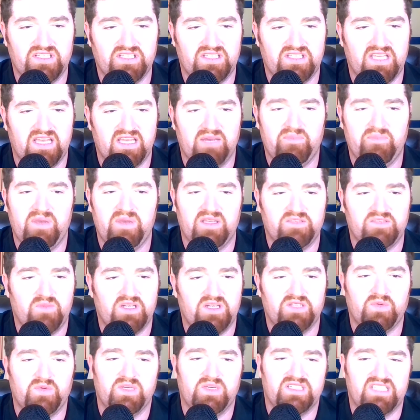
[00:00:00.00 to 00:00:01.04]
purchasing up
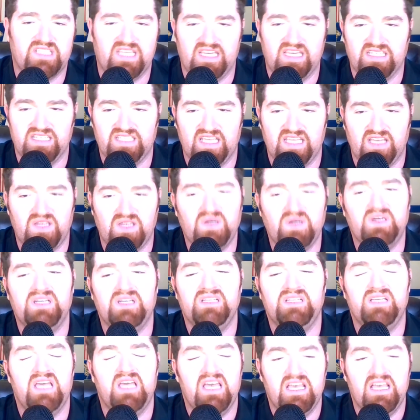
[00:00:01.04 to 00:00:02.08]
as much whiskey as they
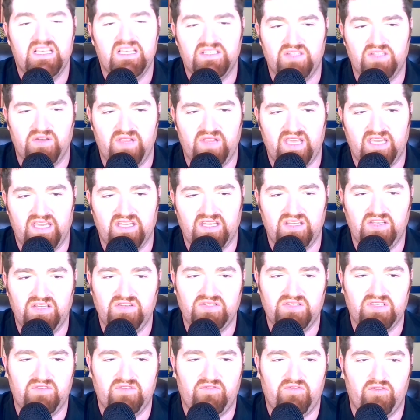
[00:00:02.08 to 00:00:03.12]
could, so they
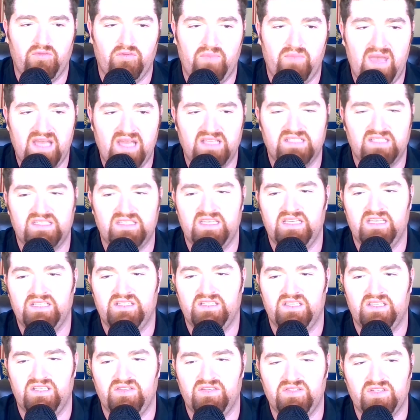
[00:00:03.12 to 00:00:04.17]
could use it for
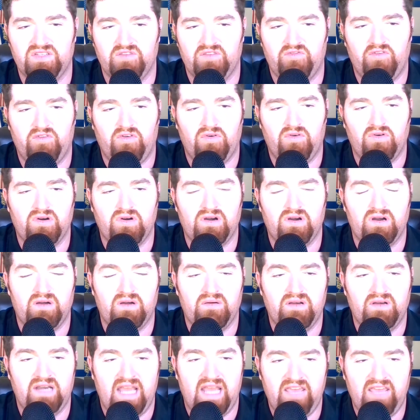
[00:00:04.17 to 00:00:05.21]
medicine, to use it
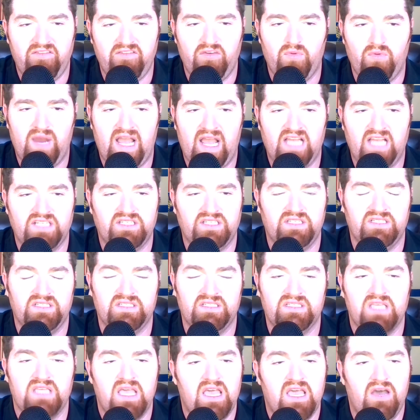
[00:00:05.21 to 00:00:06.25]
for Navy
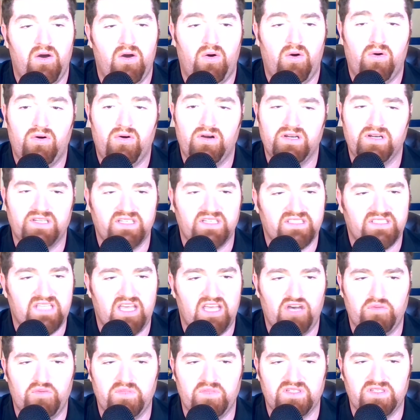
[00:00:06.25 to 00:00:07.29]
rations, or
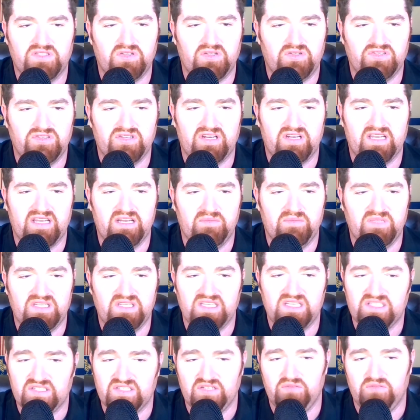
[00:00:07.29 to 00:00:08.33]
just to help the soldier get a
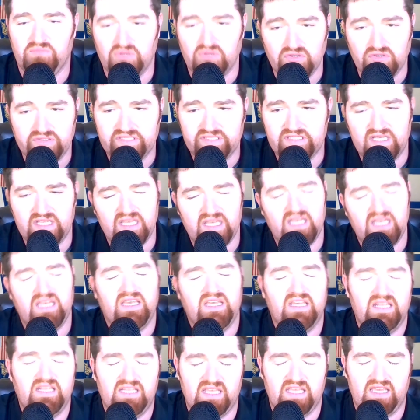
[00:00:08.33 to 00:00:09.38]
medicinal boost
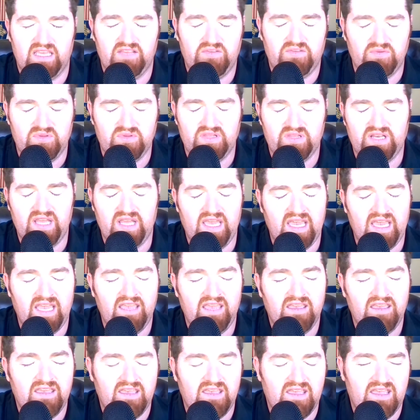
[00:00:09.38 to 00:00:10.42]
to get through the
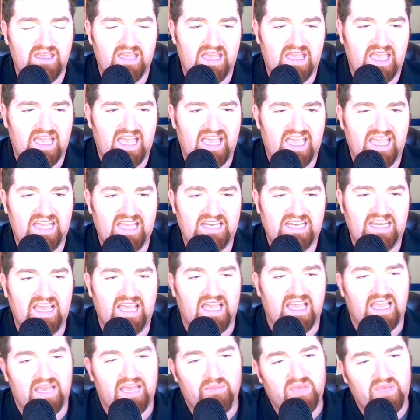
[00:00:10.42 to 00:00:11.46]
day.
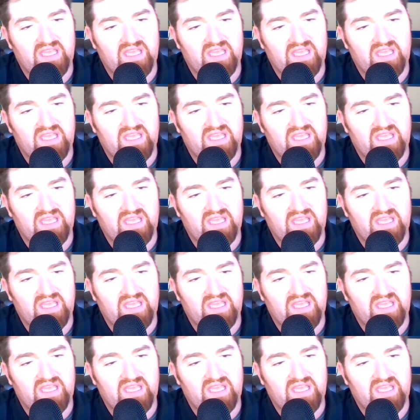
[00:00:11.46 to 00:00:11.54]
And